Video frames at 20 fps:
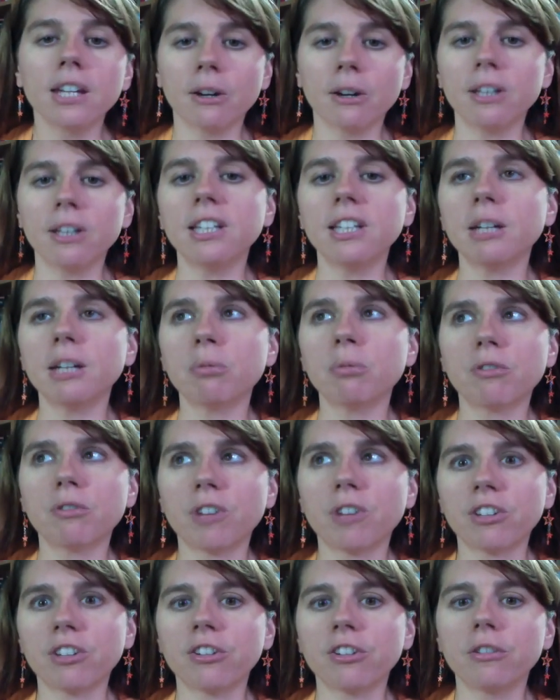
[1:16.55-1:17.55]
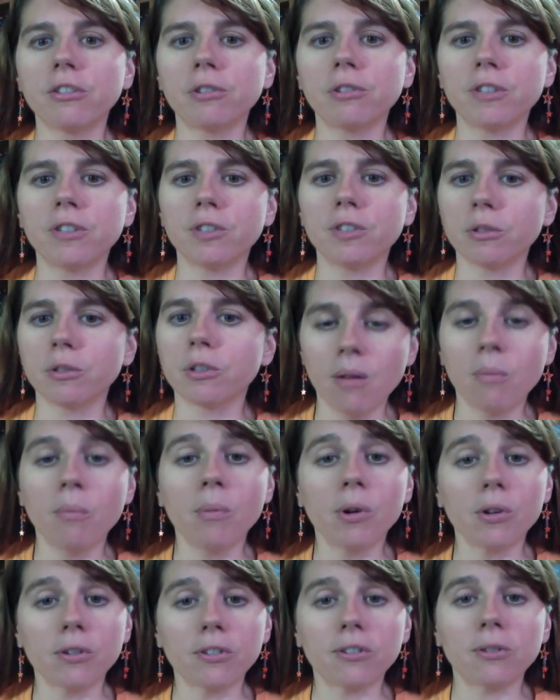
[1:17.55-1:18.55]
Now, unlike professional reviewers,
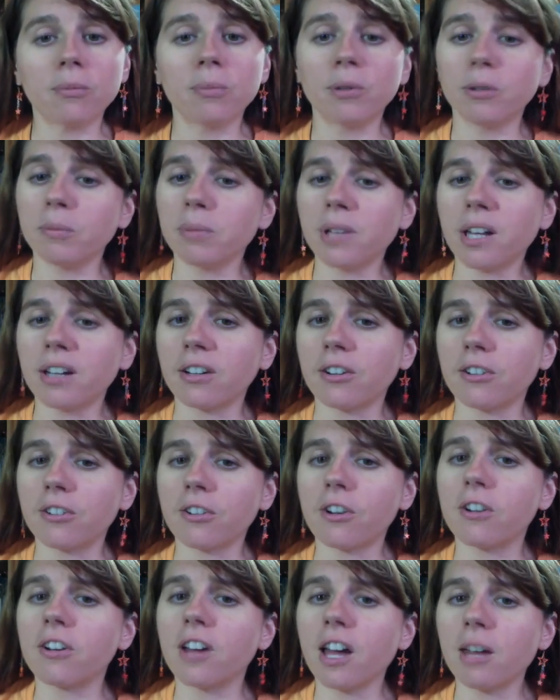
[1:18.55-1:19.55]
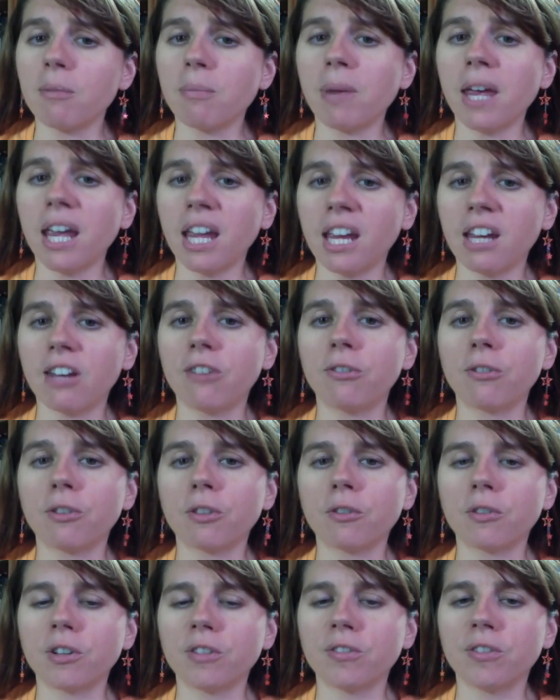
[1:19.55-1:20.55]
most book bloggers are not paid for
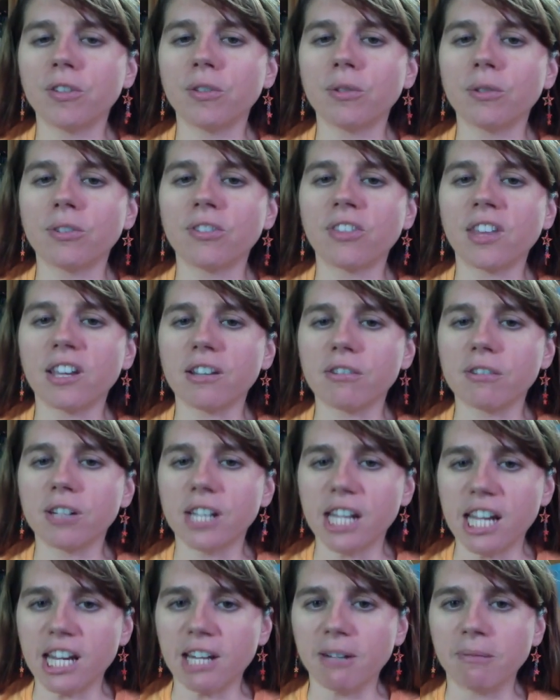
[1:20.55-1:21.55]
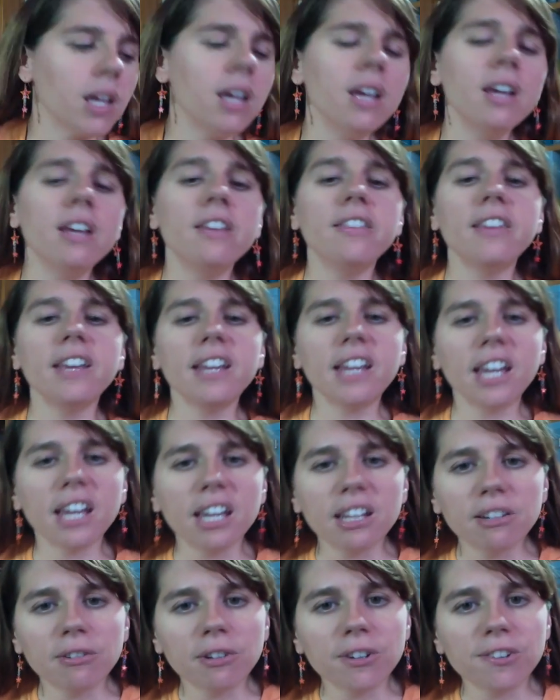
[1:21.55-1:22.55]
the reviews they create. They
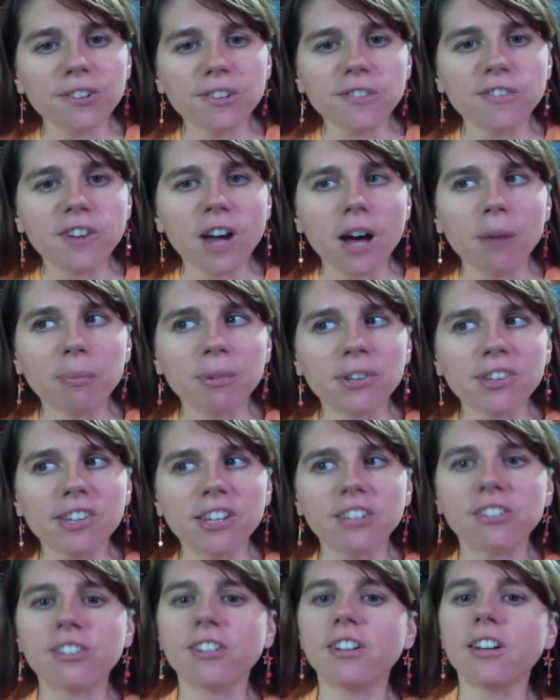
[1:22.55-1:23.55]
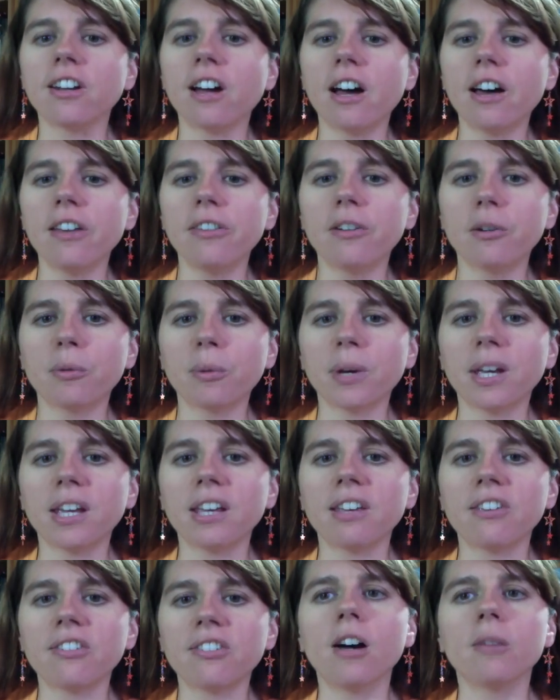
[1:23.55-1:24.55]
can receive compensation in other
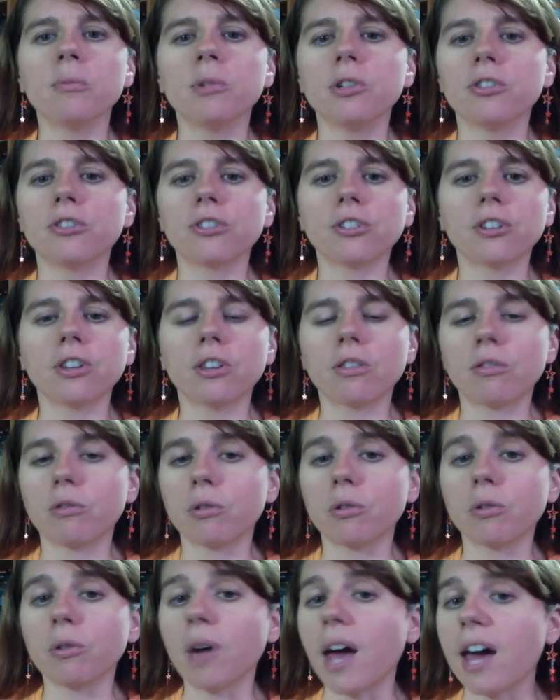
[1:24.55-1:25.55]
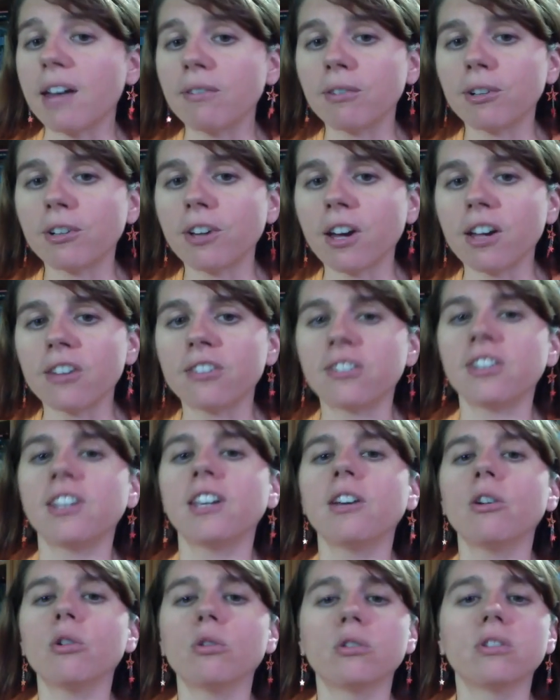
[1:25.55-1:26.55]
ways, usually through
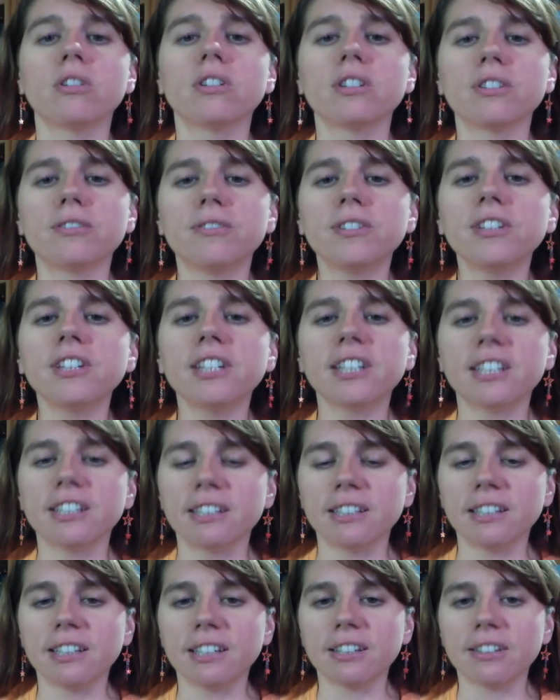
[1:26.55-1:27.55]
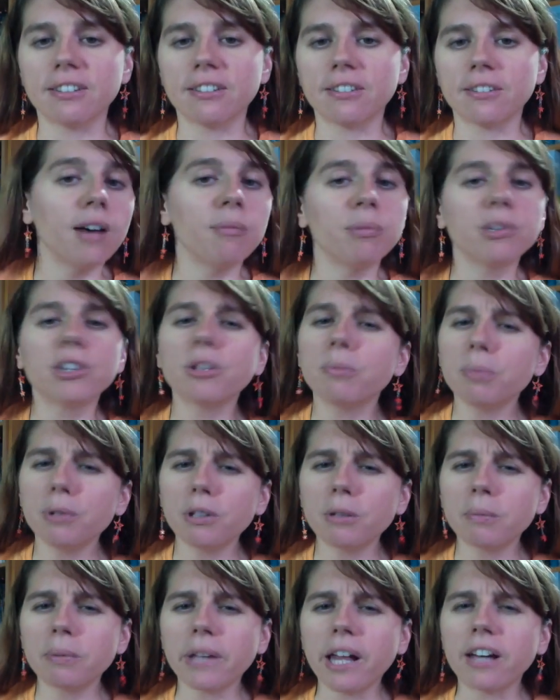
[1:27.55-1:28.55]
advertising or affiliate links. But the
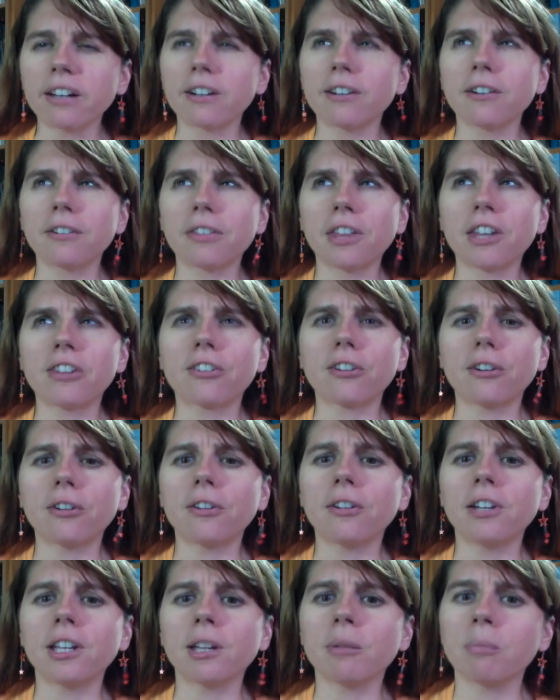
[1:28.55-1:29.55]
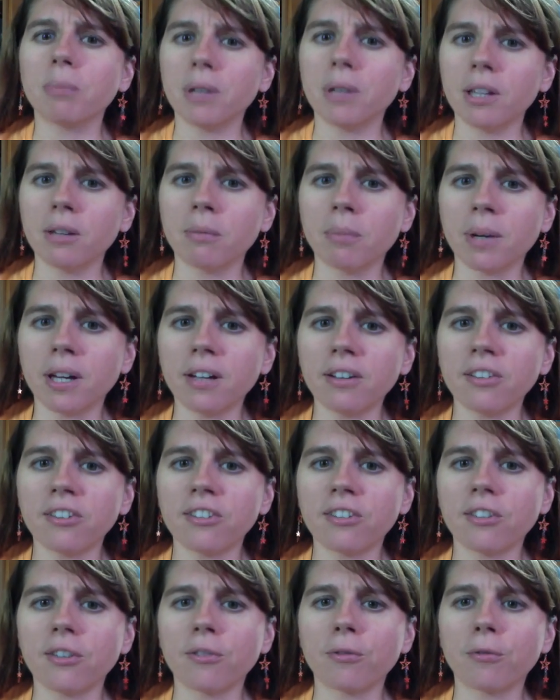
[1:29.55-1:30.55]
book blogger that's earning big
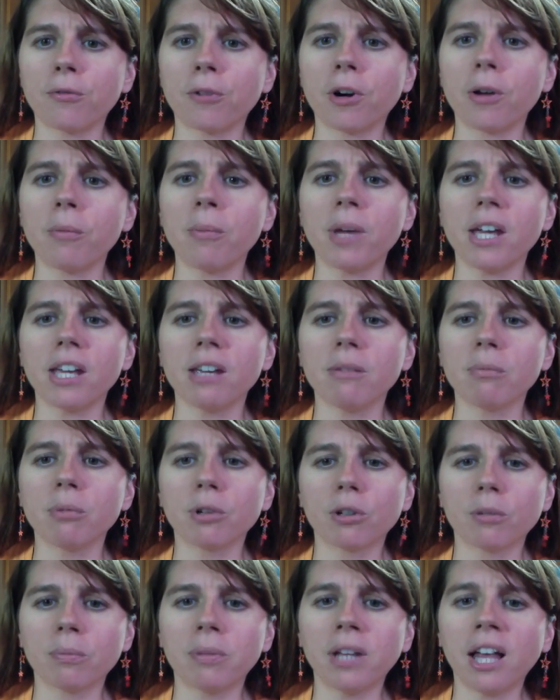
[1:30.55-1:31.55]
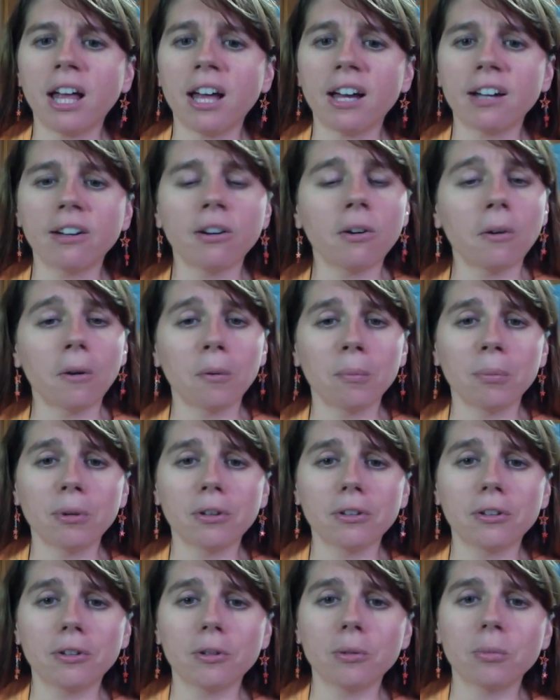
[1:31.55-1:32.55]
bucks from a book blog or
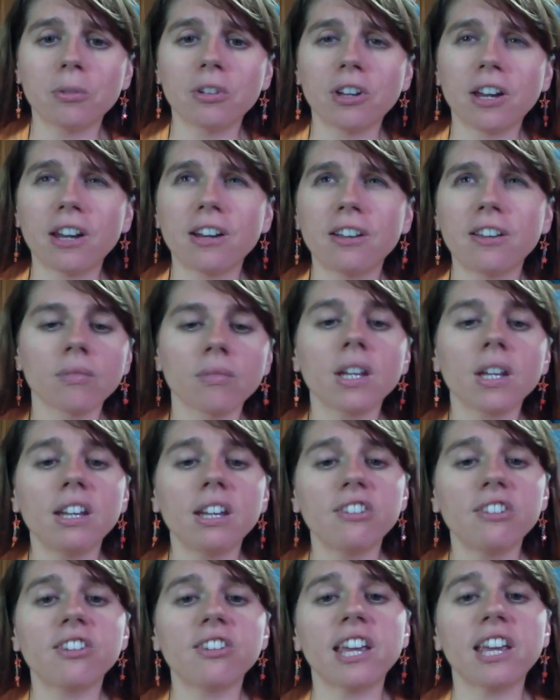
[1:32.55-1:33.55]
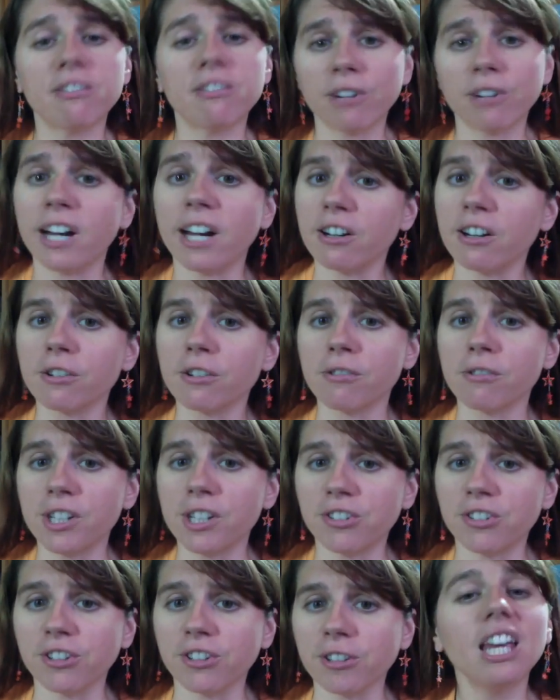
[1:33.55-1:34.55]
booktube channel is a rare
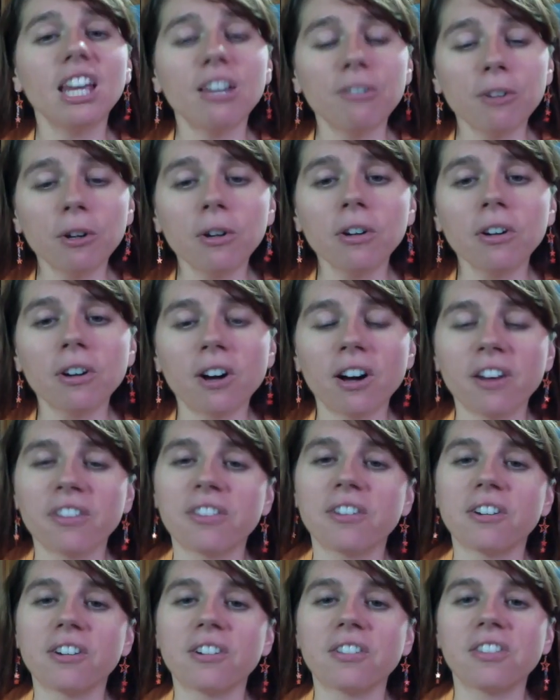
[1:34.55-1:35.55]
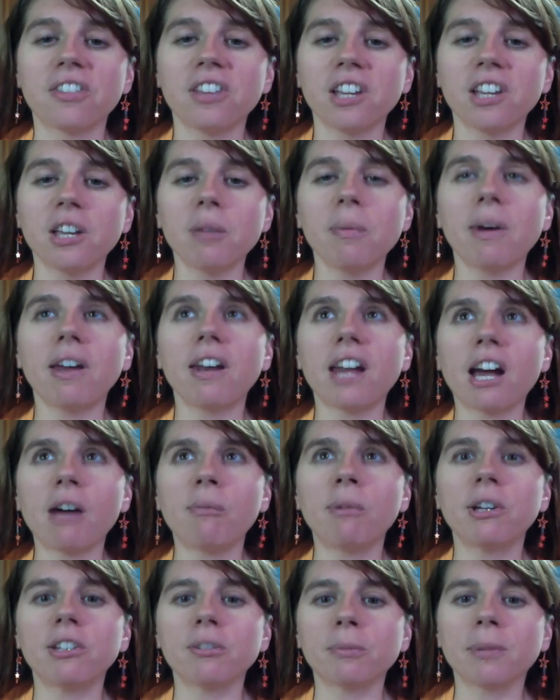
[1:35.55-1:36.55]
creature. If you're an author, think about how
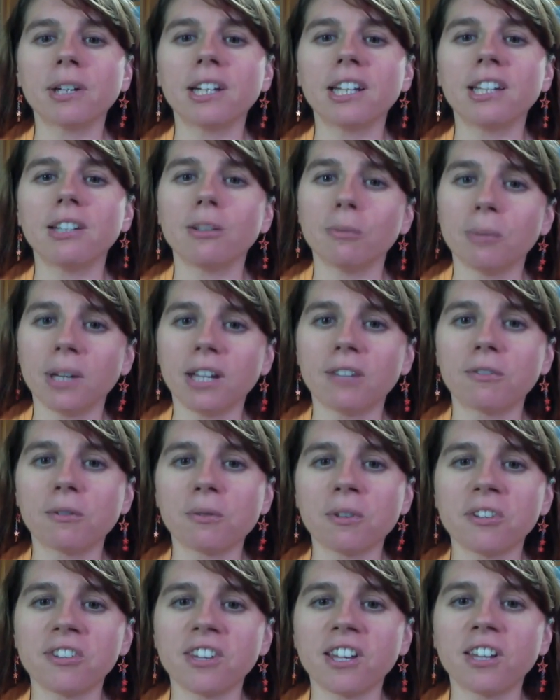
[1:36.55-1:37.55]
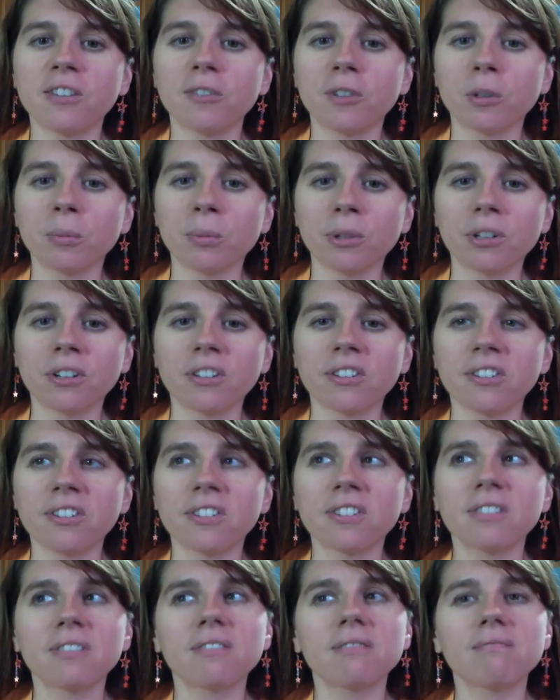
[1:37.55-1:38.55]
much money you make from the sale of your
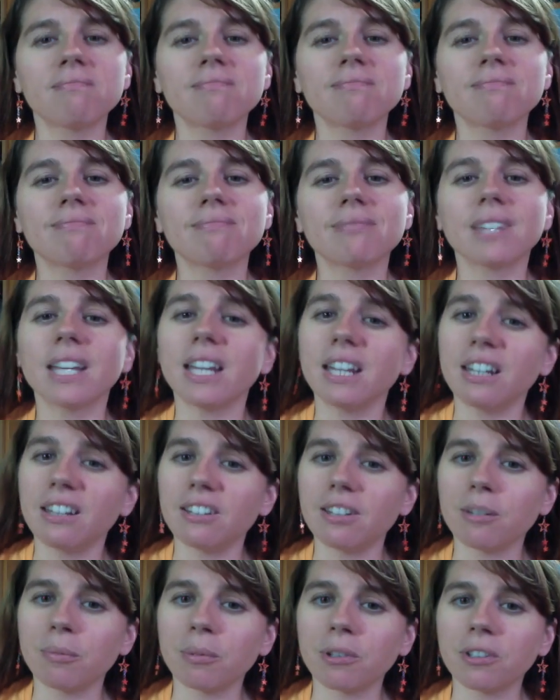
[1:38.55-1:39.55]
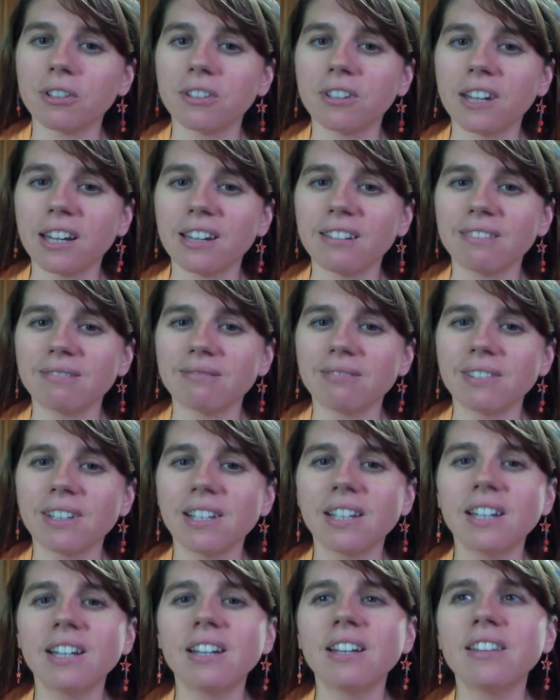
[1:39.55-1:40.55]
books in a typical day.
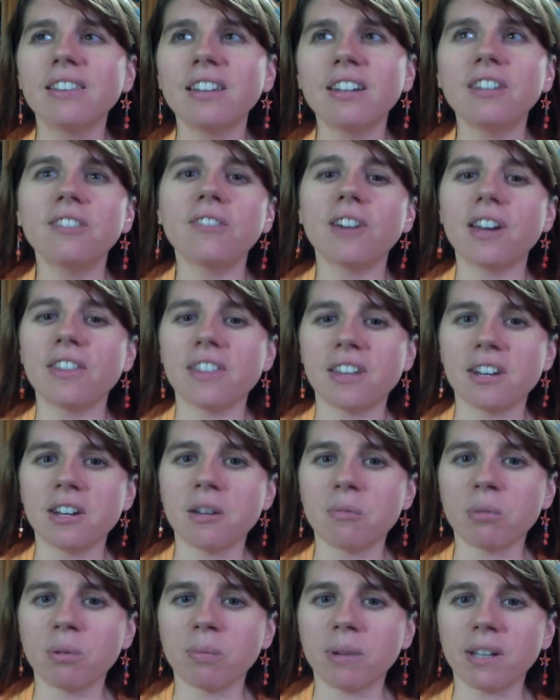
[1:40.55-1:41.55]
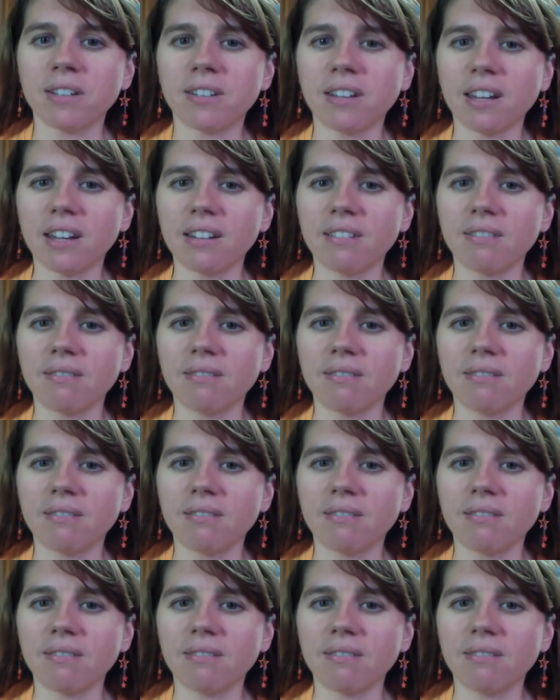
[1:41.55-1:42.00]
Then divide that number by 10.